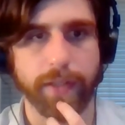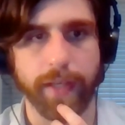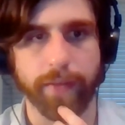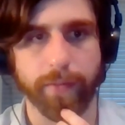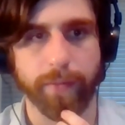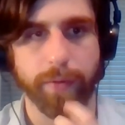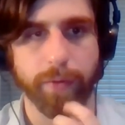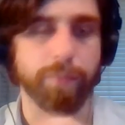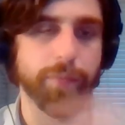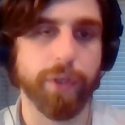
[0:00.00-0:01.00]

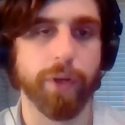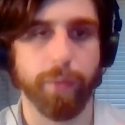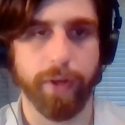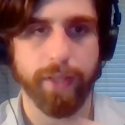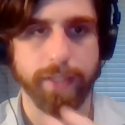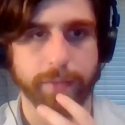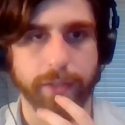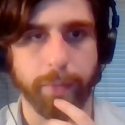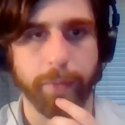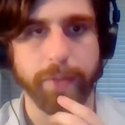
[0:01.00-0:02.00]
one of the things I want to
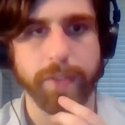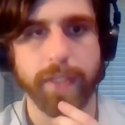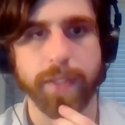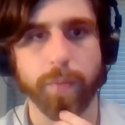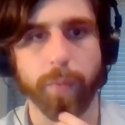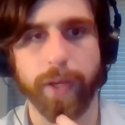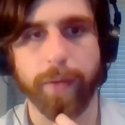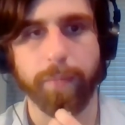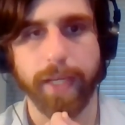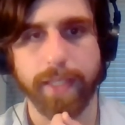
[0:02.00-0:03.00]
talk about most is
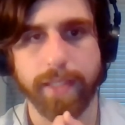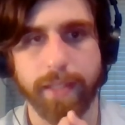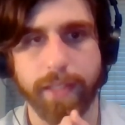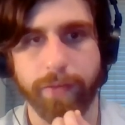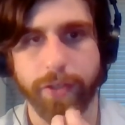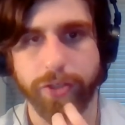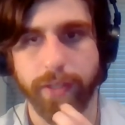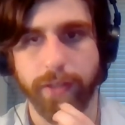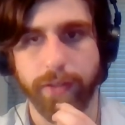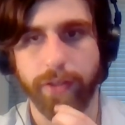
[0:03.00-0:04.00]
what makes a
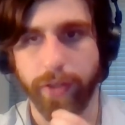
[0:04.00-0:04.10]
definition